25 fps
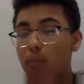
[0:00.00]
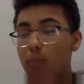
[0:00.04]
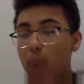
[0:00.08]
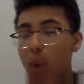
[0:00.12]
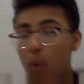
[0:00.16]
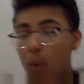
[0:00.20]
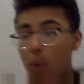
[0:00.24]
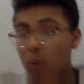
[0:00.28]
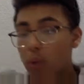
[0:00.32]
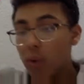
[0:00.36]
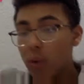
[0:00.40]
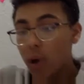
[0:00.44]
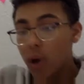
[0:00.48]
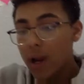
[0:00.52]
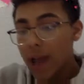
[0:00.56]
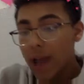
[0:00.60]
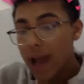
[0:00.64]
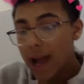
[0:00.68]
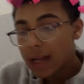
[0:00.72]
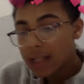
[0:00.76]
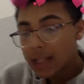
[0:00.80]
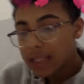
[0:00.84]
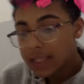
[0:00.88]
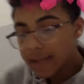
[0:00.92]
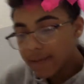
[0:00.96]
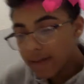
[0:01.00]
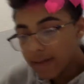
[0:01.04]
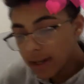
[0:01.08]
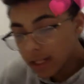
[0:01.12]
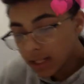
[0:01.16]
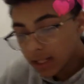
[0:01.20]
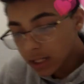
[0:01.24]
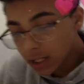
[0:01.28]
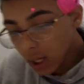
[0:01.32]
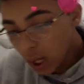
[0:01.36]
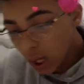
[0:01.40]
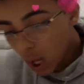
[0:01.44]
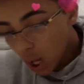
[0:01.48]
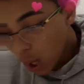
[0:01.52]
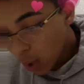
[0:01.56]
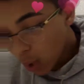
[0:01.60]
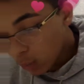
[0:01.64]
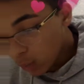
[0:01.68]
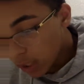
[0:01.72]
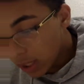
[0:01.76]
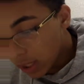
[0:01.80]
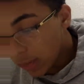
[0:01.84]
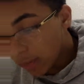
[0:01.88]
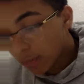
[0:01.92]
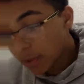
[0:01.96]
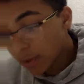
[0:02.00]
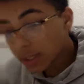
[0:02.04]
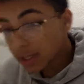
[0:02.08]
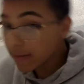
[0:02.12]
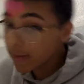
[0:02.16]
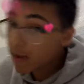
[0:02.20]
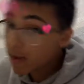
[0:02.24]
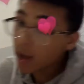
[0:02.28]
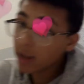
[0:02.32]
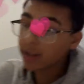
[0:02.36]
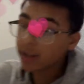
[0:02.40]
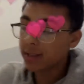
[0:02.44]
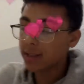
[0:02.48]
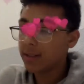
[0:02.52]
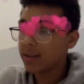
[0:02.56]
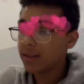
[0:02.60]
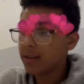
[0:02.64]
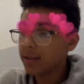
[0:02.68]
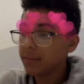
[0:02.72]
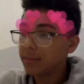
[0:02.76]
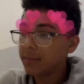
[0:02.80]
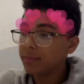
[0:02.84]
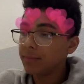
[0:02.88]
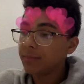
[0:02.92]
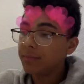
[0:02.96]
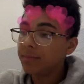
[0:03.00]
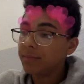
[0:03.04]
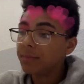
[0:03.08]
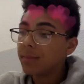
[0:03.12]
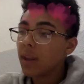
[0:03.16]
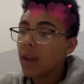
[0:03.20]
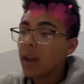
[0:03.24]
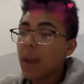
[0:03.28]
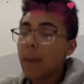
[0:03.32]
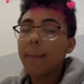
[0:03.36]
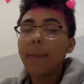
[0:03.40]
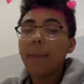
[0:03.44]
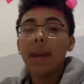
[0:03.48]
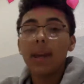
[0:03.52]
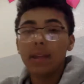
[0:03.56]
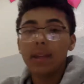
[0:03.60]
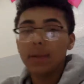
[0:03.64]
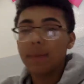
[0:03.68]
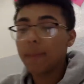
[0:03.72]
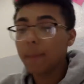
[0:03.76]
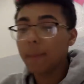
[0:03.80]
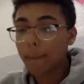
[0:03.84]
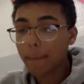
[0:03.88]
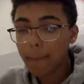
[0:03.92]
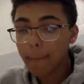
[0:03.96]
both are activated, we perceive hotness. Pain.